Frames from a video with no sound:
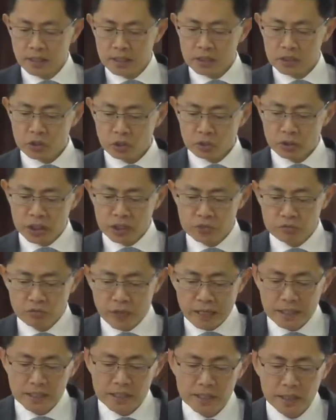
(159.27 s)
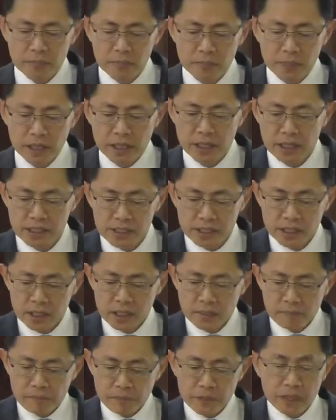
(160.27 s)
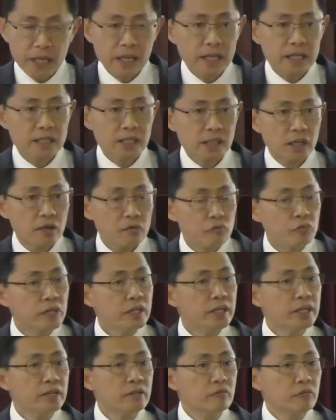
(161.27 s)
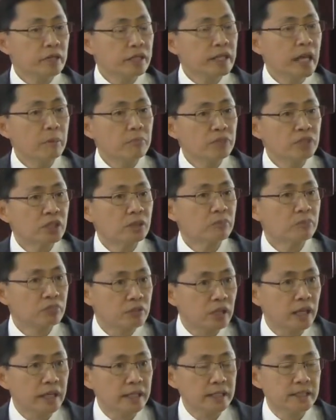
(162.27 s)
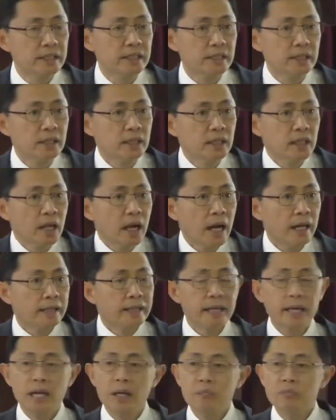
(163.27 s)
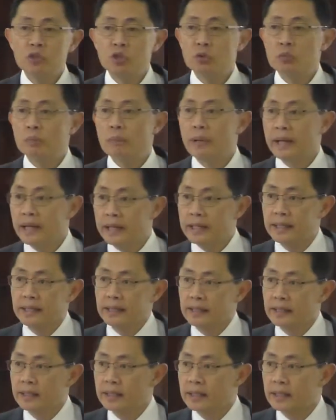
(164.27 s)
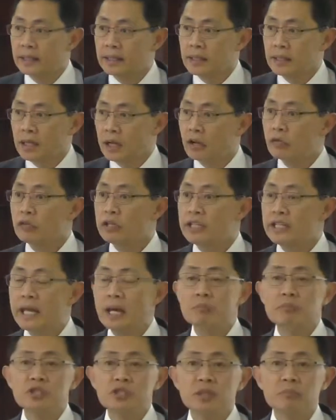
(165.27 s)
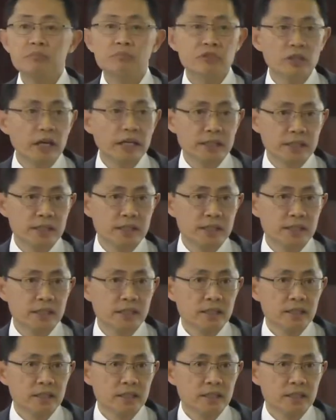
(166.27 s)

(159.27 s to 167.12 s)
So this ransom is there is a re redemption price. I came to pay a redemption price.